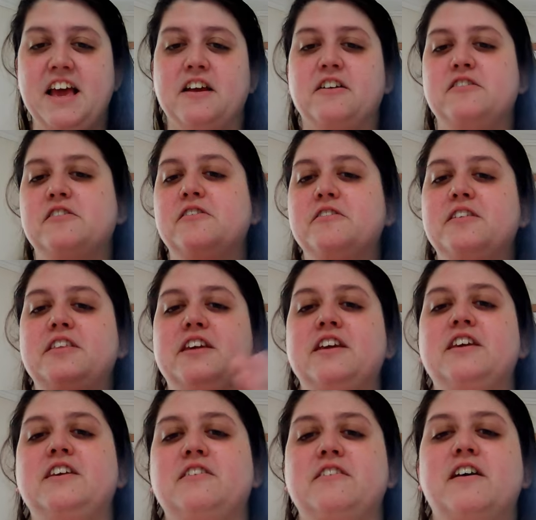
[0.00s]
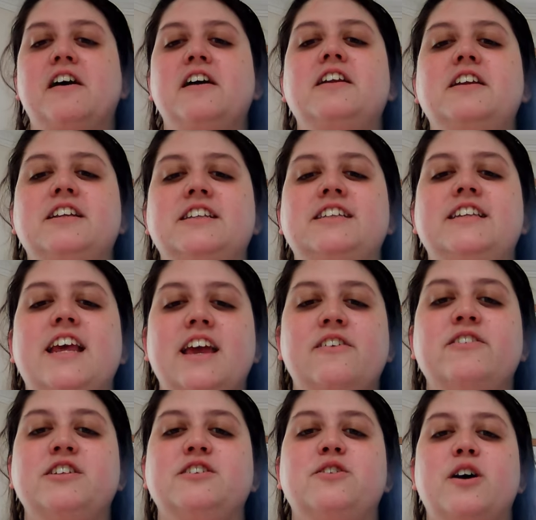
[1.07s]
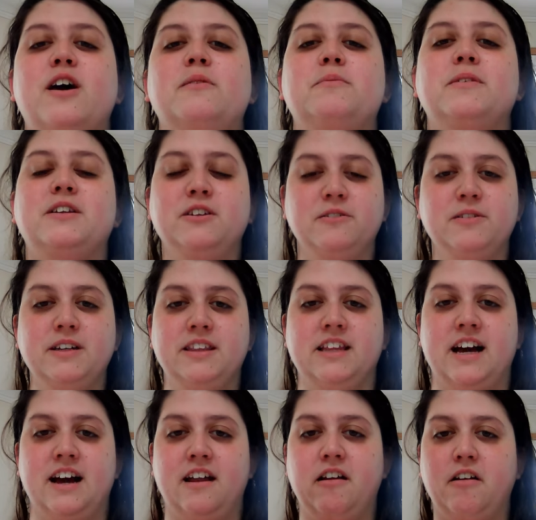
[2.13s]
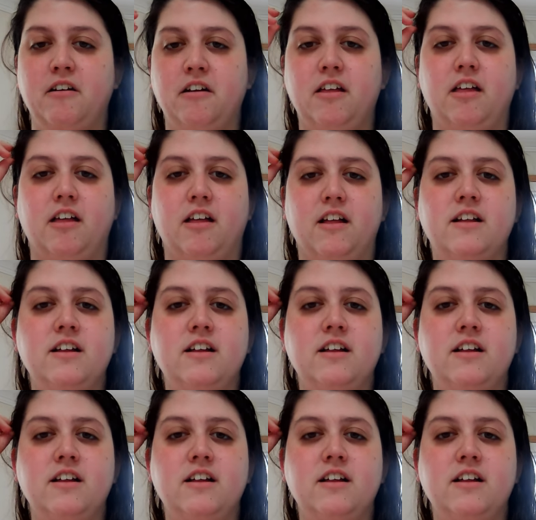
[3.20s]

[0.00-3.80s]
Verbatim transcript: no, thank you. Not in a day would you caught me doing that. Ugh.